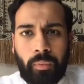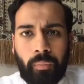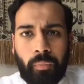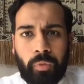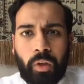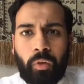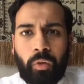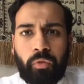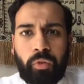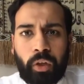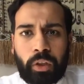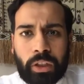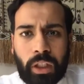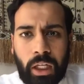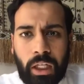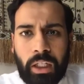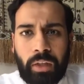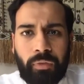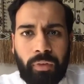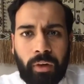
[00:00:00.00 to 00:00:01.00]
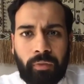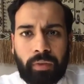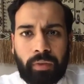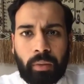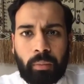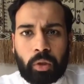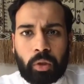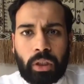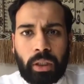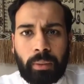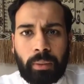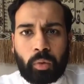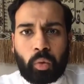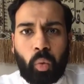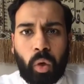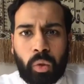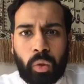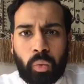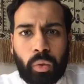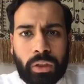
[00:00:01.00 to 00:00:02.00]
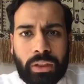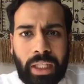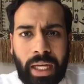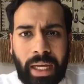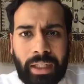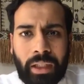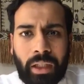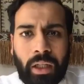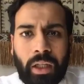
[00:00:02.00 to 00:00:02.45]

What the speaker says: the first Khalifa of the Muslims? What was that?